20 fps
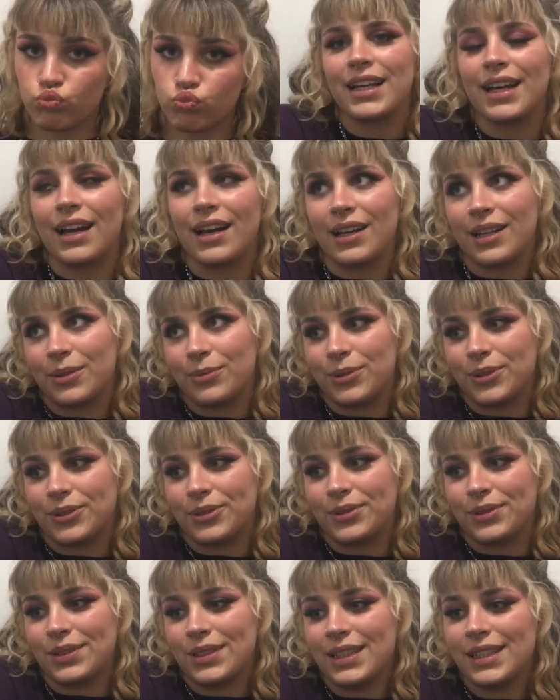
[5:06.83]
I
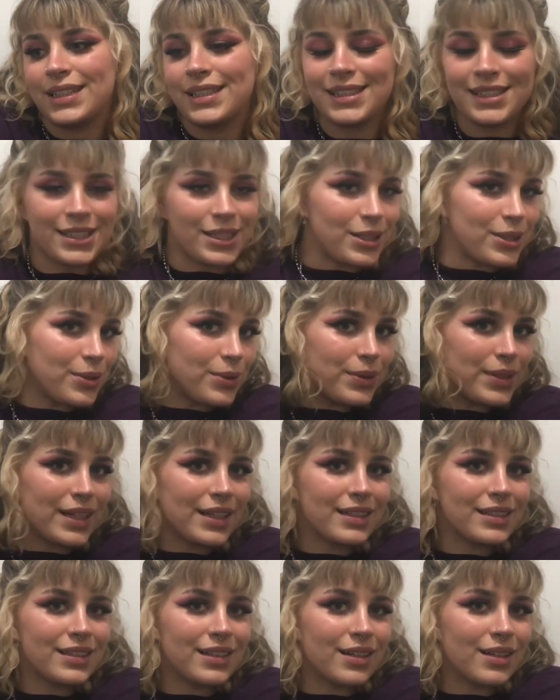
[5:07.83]
will see you
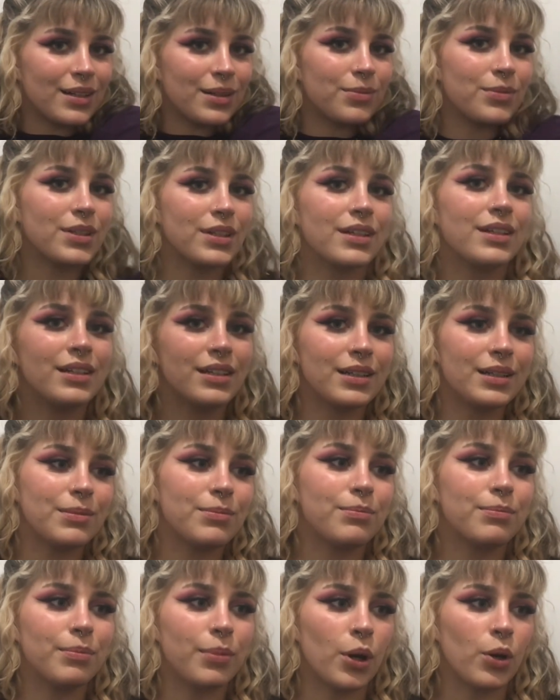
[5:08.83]
next time that I
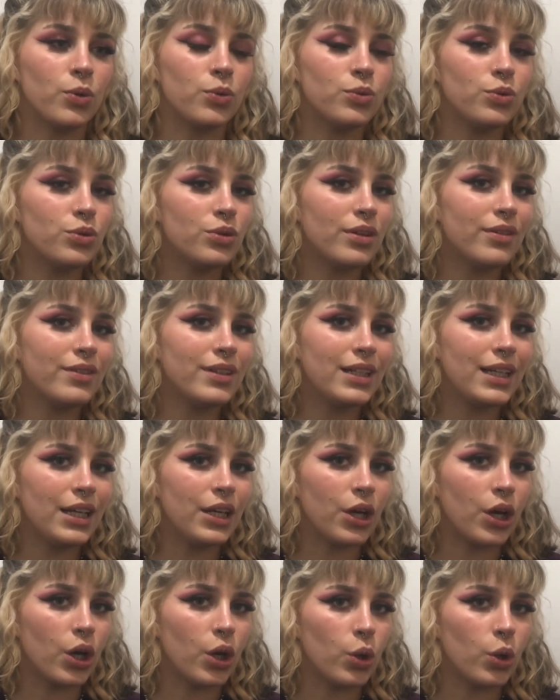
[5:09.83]
post a video.